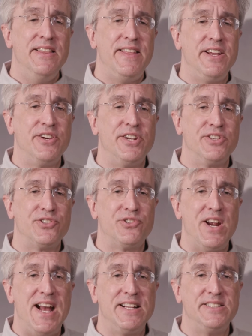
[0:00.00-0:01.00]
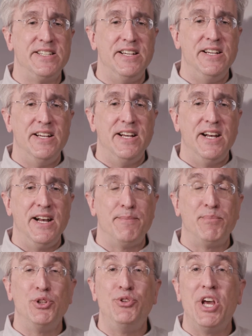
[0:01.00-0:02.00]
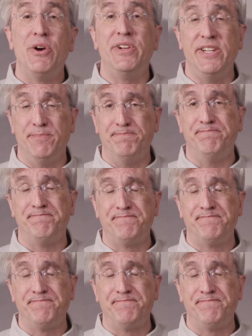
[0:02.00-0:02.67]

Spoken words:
they could extract plutonium.